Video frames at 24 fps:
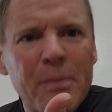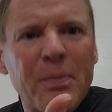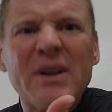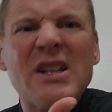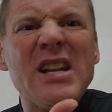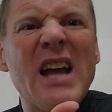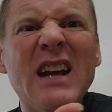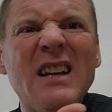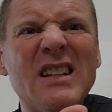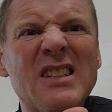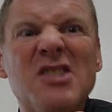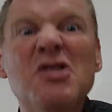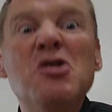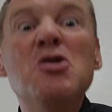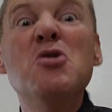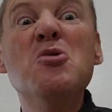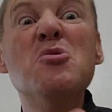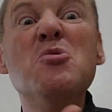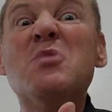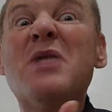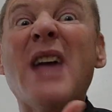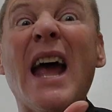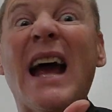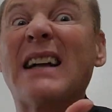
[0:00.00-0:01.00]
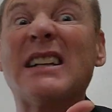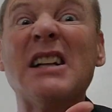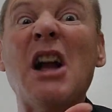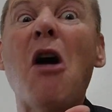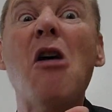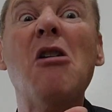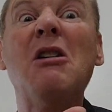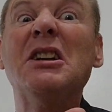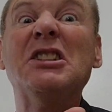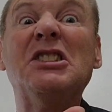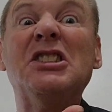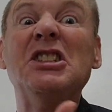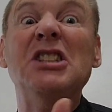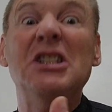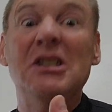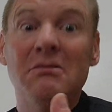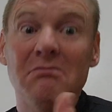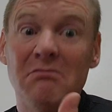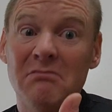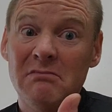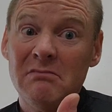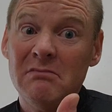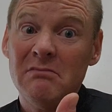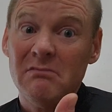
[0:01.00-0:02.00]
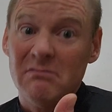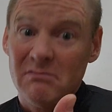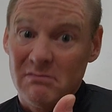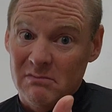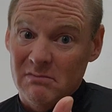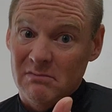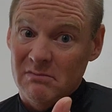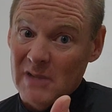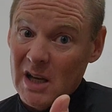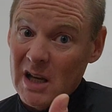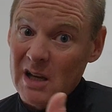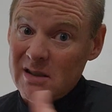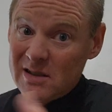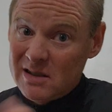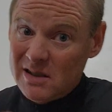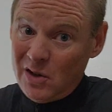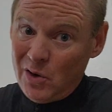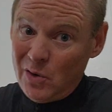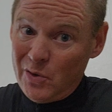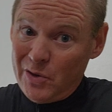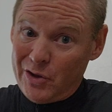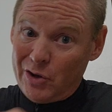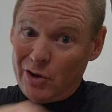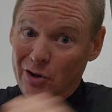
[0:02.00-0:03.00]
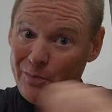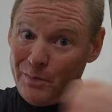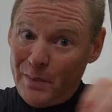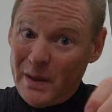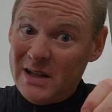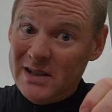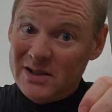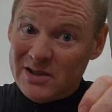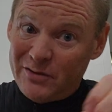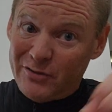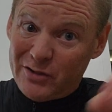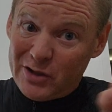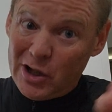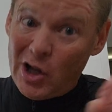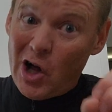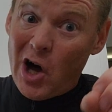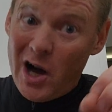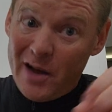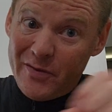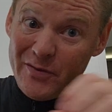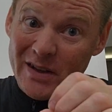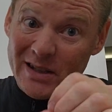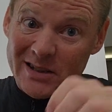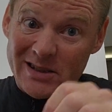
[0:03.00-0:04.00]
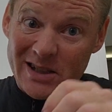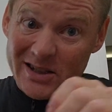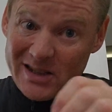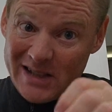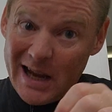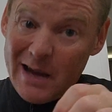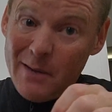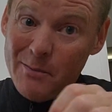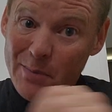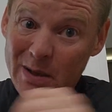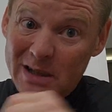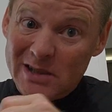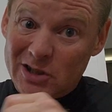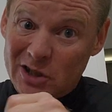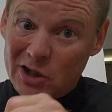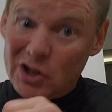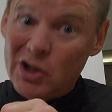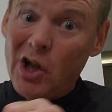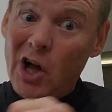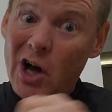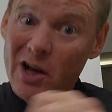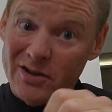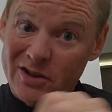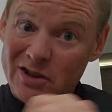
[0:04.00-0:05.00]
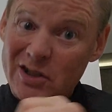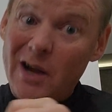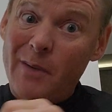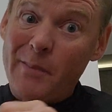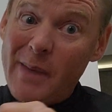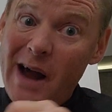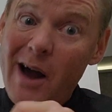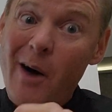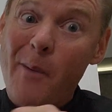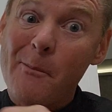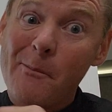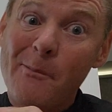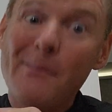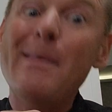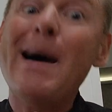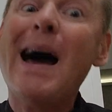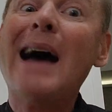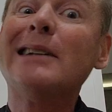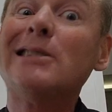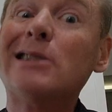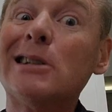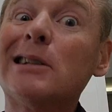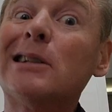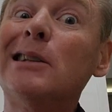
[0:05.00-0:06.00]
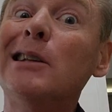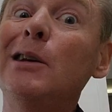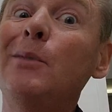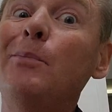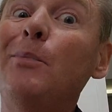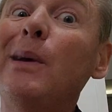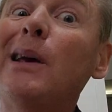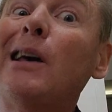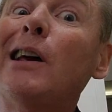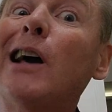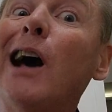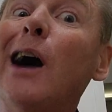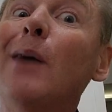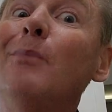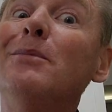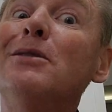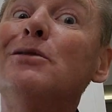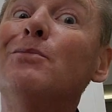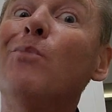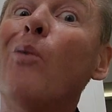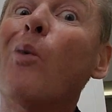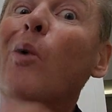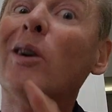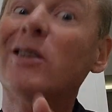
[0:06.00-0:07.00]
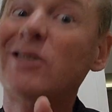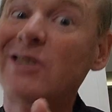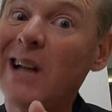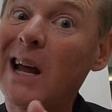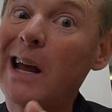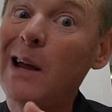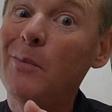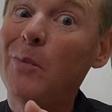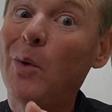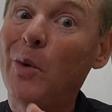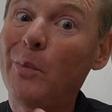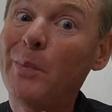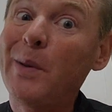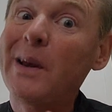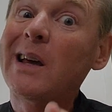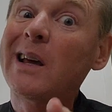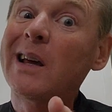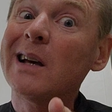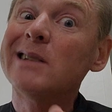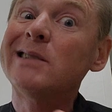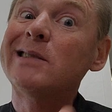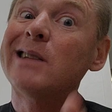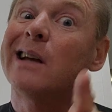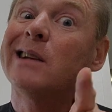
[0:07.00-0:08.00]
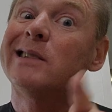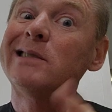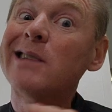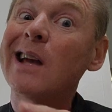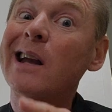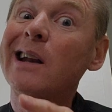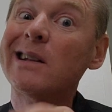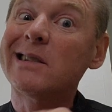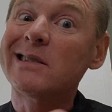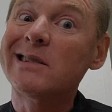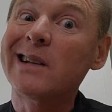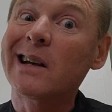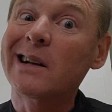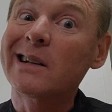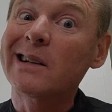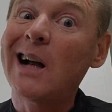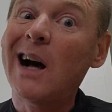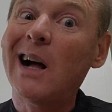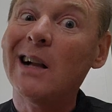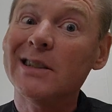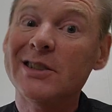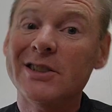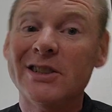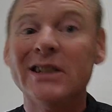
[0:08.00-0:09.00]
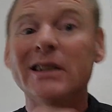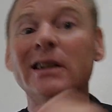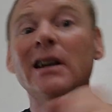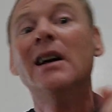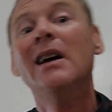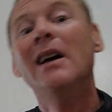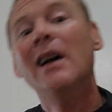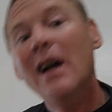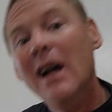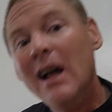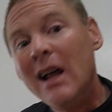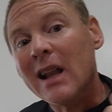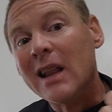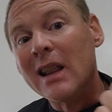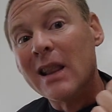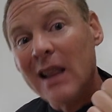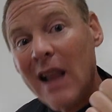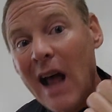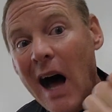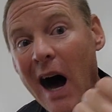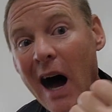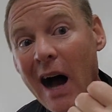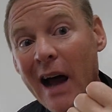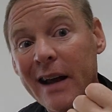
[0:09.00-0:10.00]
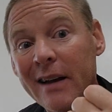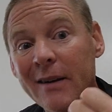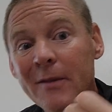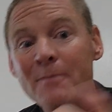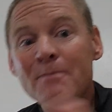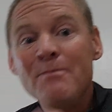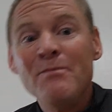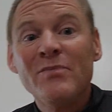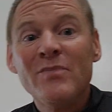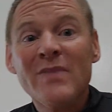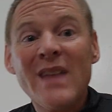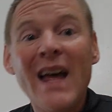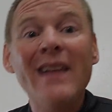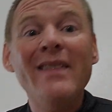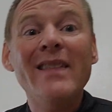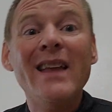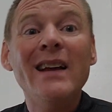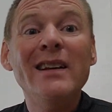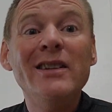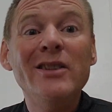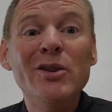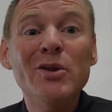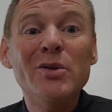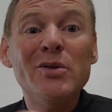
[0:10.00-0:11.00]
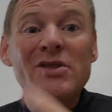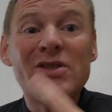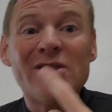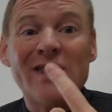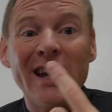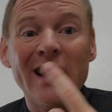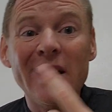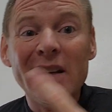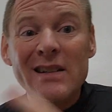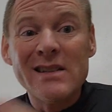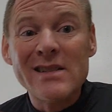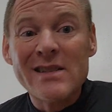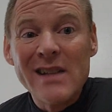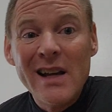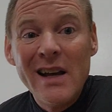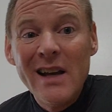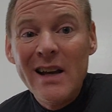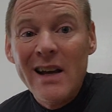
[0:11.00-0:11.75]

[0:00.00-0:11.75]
pretend it's new technology, as though they're a piece of cloth that's the same piece of cloth somehow magically becomes more stable because they said it's technology. Lie. Then they use things